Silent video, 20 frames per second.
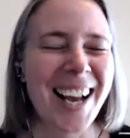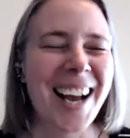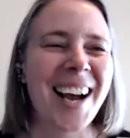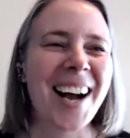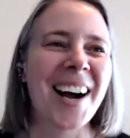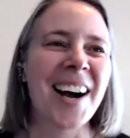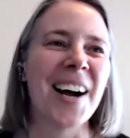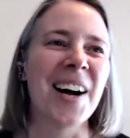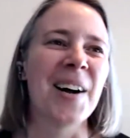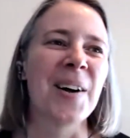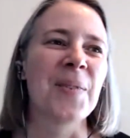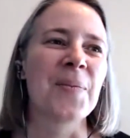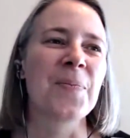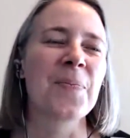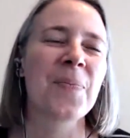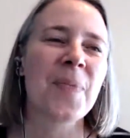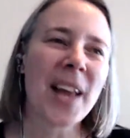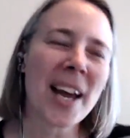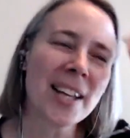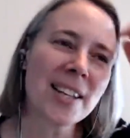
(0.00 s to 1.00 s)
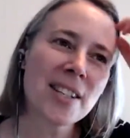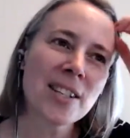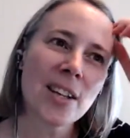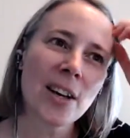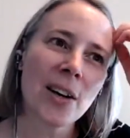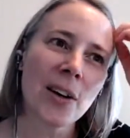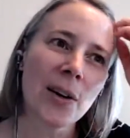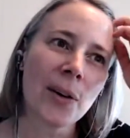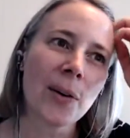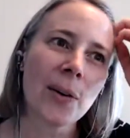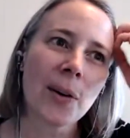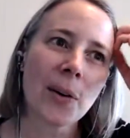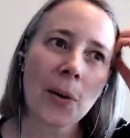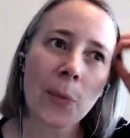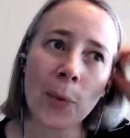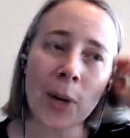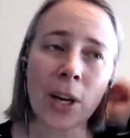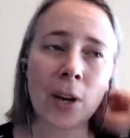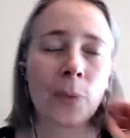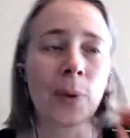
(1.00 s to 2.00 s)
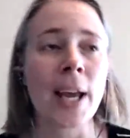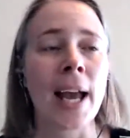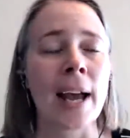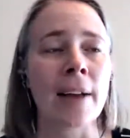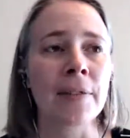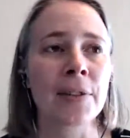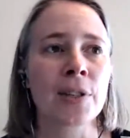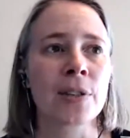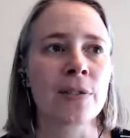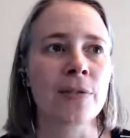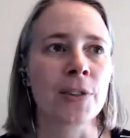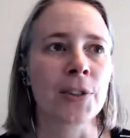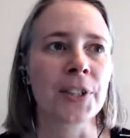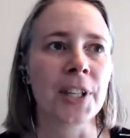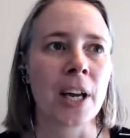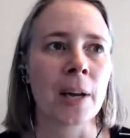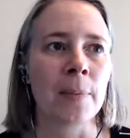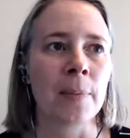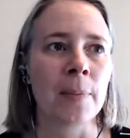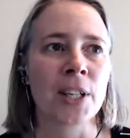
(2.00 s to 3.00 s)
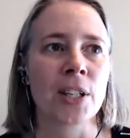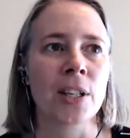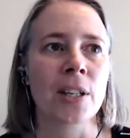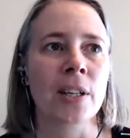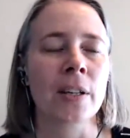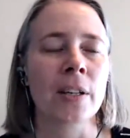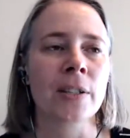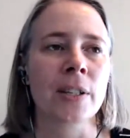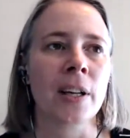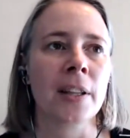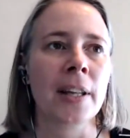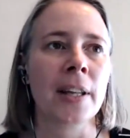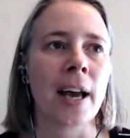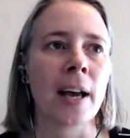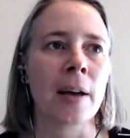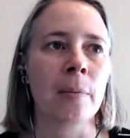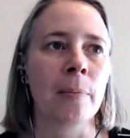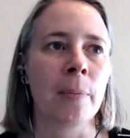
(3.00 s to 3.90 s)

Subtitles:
And so we have 2 full-time engineers on that,